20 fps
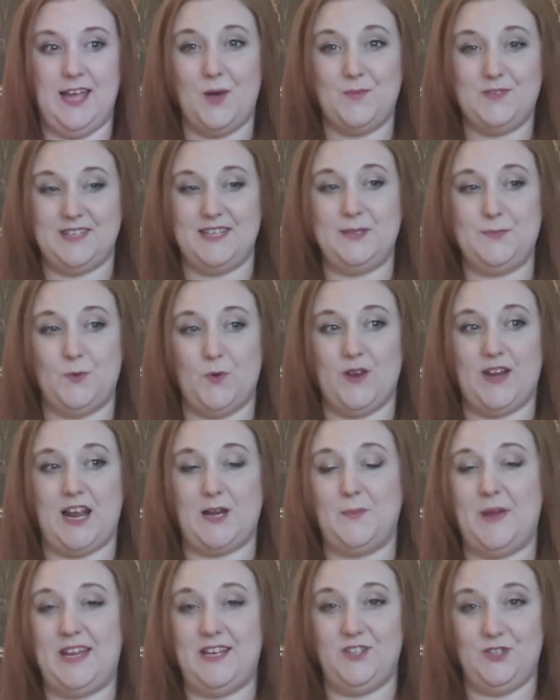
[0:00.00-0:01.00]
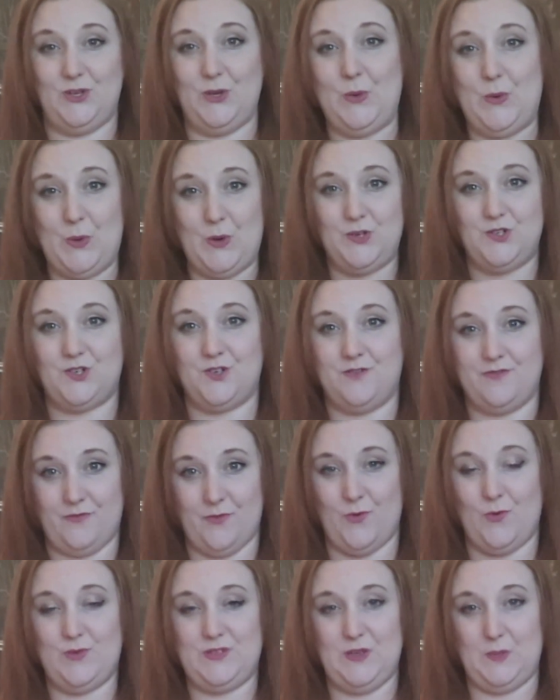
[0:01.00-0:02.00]
Up to this point I'd paid
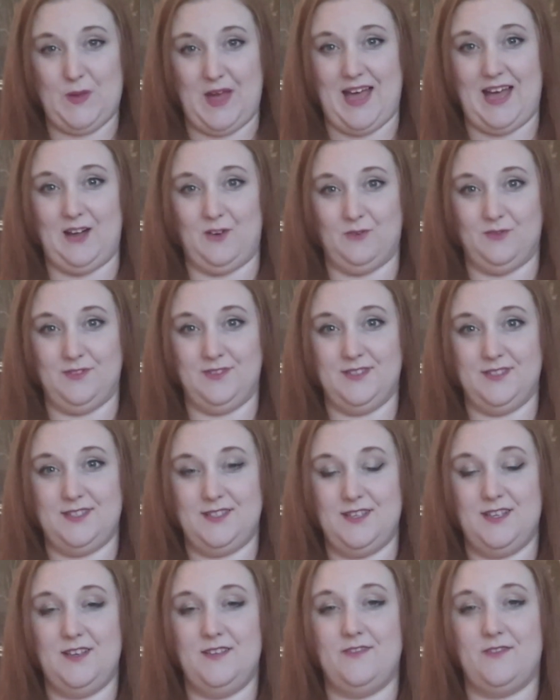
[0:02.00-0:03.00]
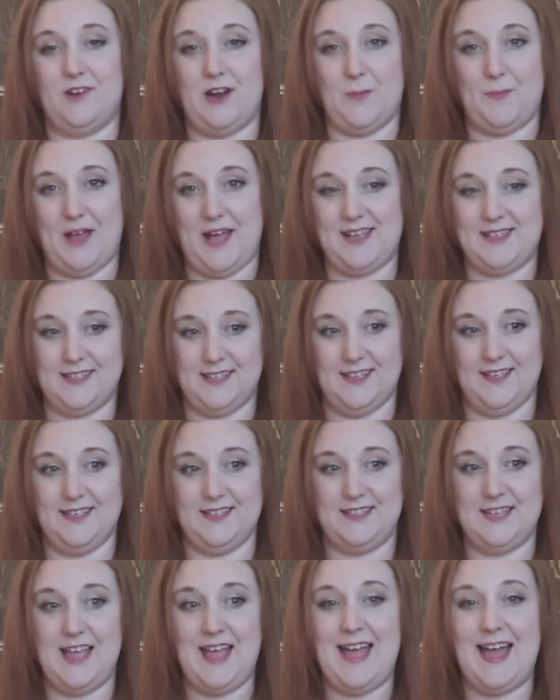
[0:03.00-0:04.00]
£240 for our
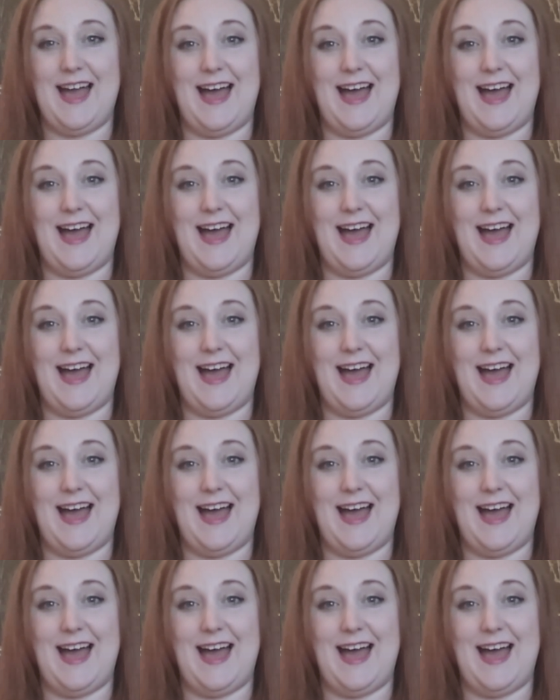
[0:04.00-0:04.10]
passes